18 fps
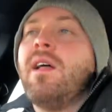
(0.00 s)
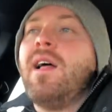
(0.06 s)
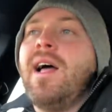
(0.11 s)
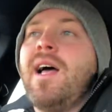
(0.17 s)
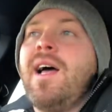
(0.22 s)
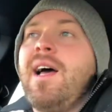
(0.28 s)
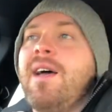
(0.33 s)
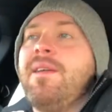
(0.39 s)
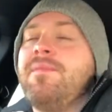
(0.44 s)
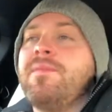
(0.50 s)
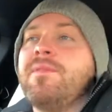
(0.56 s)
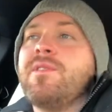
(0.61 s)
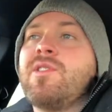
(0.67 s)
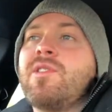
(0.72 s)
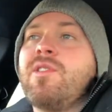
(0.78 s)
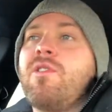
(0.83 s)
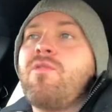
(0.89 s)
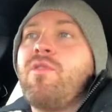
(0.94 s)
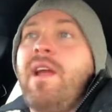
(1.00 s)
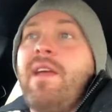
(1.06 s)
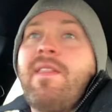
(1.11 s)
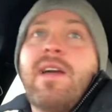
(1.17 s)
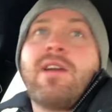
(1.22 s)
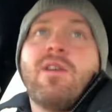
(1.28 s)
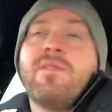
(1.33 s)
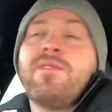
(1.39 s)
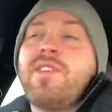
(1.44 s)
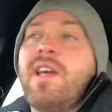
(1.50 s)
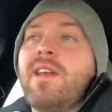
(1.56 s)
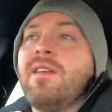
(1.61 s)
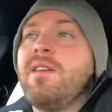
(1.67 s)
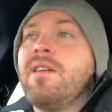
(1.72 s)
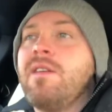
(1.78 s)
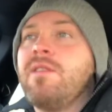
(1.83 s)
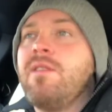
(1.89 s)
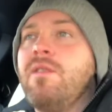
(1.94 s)
And create that content,
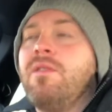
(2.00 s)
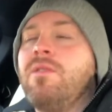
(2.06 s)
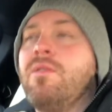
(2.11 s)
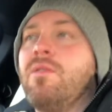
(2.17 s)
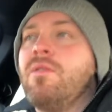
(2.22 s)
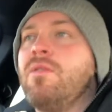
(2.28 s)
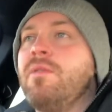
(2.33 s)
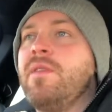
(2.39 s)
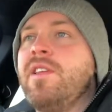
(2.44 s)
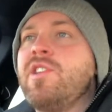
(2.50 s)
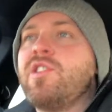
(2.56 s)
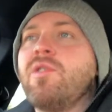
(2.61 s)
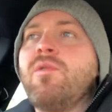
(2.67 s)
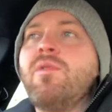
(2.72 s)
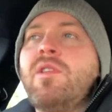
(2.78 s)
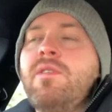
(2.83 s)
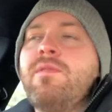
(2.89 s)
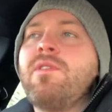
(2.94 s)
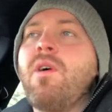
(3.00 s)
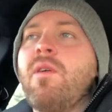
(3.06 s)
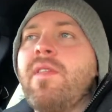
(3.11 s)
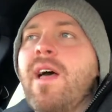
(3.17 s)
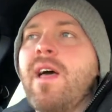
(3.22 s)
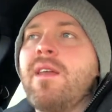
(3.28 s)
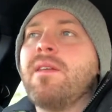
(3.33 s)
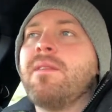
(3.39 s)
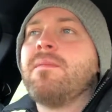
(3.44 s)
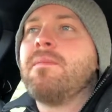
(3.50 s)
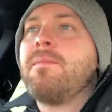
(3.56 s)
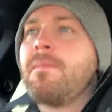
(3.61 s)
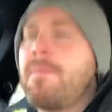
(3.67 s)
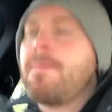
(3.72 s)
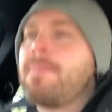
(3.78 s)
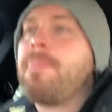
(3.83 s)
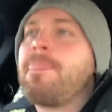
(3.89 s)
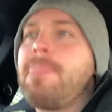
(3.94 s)
or ensure that you've got that,
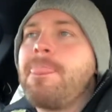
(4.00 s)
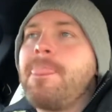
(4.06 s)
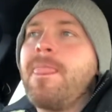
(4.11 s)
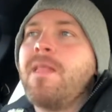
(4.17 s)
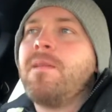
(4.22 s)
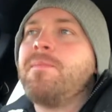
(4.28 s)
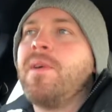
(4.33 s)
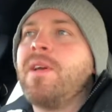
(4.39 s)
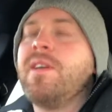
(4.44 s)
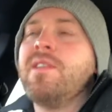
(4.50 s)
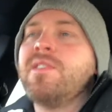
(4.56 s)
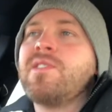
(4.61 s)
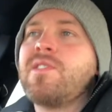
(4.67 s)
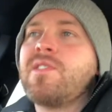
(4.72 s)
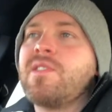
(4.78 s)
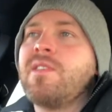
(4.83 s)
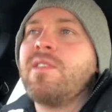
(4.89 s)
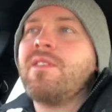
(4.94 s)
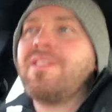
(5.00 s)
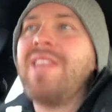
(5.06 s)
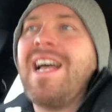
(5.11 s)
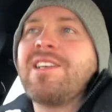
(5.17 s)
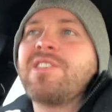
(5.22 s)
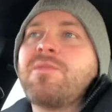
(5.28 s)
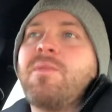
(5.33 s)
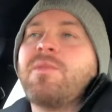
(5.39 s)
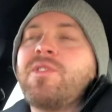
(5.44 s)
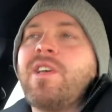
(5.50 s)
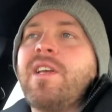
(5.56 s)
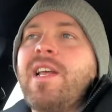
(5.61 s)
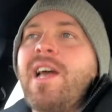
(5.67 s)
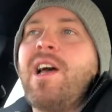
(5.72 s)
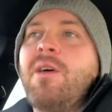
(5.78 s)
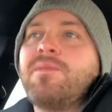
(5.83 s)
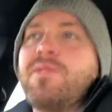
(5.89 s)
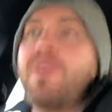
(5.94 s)
because that's what's going to
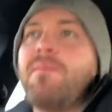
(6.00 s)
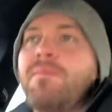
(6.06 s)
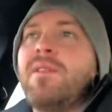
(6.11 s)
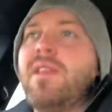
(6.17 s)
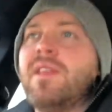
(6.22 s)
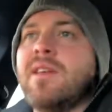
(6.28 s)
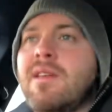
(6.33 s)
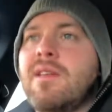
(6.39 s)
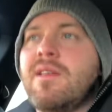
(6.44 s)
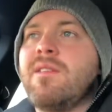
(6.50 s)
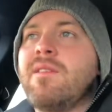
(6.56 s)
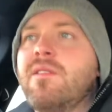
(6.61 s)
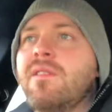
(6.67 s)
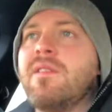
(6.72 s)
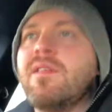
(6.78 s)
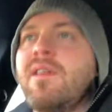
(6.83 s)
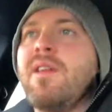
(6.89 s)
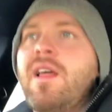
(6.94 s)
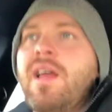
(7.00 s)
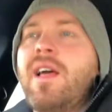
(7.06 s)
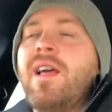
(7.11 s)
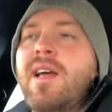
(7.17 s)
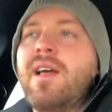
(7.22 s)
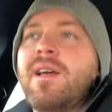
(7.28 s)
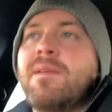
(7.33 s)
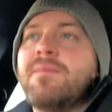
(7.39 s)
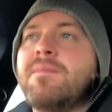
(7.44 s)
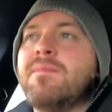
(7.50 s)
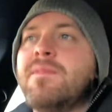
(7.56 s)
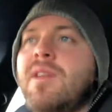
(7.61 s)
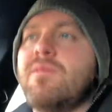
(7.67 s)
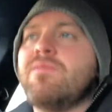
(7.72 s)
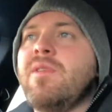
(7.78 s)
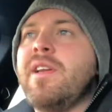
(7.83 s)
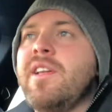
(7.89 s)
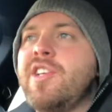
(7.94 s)
help something
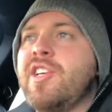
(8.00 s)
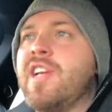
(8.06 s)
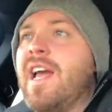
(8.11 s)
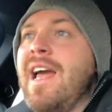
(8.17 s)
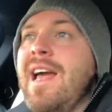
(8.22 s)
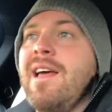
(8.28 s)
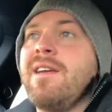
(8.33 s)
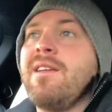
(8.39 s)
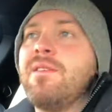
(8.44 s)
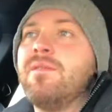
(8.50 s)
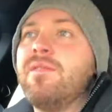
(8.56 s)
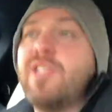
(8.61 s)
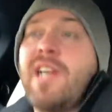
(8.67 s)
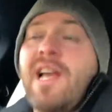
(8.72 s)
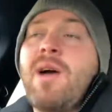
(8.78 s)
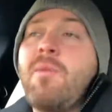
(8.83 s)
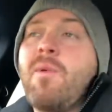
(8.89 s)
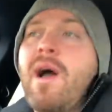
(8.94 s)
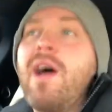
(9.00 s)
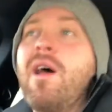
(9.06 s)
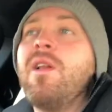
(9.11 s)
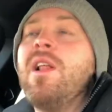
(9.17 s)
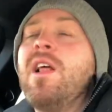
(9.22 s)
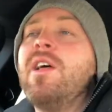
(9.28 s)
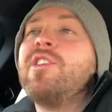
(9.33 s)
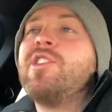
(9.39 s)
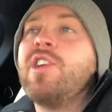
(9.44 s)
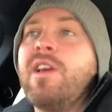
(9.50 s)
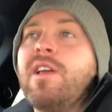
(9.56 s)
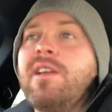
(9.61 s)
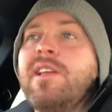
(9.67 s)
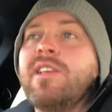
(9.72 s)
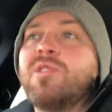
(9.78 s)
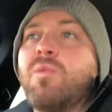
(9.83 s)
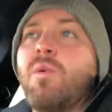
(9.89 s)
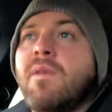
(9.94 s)
really share well.
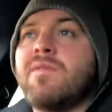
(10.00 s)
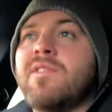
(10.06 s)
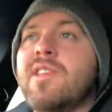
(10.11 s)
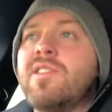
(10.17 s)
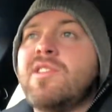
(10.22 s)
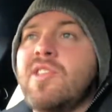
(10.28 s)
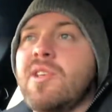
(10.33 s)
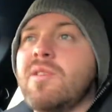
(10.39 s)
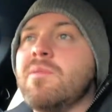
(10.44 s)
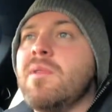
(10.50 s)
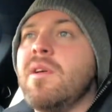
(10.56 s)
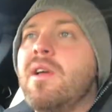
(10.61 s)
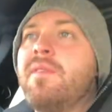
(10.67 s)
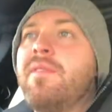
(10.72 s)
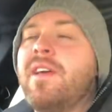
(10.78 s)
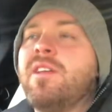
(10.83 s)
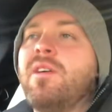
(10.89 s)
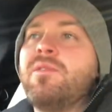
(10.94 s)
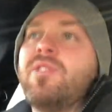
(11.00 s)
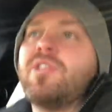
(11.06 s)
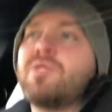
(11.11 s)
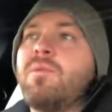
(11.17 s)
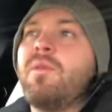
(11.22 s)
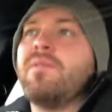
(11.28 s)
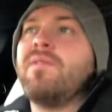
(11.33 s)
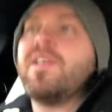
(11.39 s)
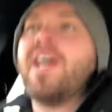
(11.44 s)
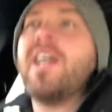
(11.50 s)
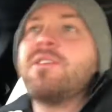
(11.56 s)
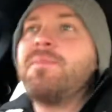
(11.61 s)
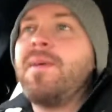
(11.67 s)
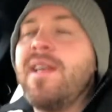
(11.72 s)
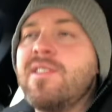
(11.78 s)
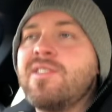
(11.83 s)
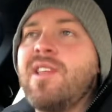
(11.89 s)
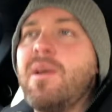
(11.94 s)
Journalists want it to. They don't just want
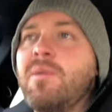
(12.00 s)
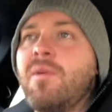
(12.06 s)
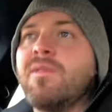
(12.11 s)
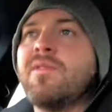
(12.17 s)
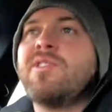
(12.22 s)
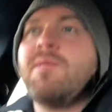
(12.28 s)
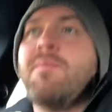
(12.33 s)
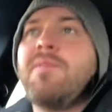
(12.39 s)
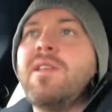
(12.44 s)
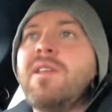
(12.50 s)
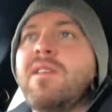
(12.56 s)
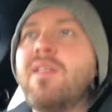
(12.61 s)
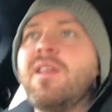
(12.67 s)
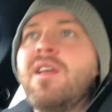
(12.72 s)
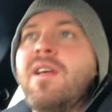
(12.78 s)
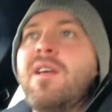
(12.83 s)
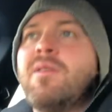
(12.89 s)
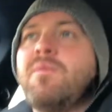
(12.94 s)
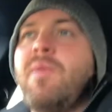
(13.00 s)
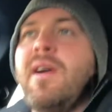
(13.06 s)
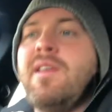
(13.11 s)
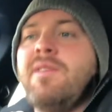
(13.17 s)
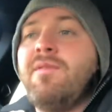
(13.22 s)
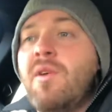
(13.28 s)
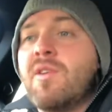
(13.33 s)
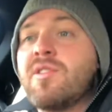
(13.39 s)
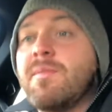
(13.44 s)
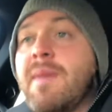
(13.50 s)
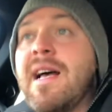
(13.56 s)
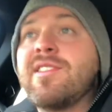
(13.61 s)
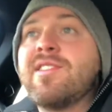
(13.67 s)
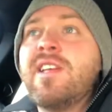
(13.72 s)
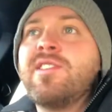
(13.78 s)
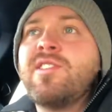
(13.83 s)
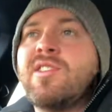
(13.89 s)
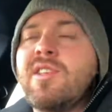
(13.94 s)
text-based, they want something where you've got some
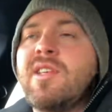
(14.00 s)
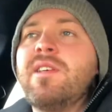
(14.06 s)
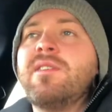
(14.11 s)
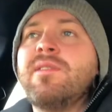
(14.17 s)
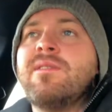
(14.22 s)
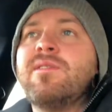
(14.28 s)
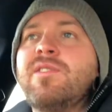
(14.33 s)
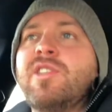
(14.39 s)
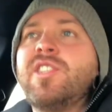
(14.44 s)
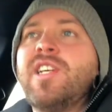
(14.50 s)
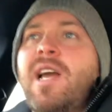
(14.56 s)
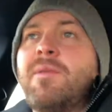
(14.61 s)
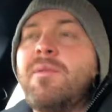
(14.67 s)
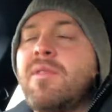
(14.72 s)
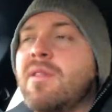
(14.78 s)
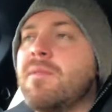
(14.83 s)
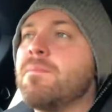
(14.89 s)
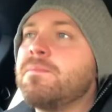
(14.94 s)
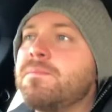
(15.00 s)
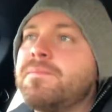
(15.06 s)
assets to share with them.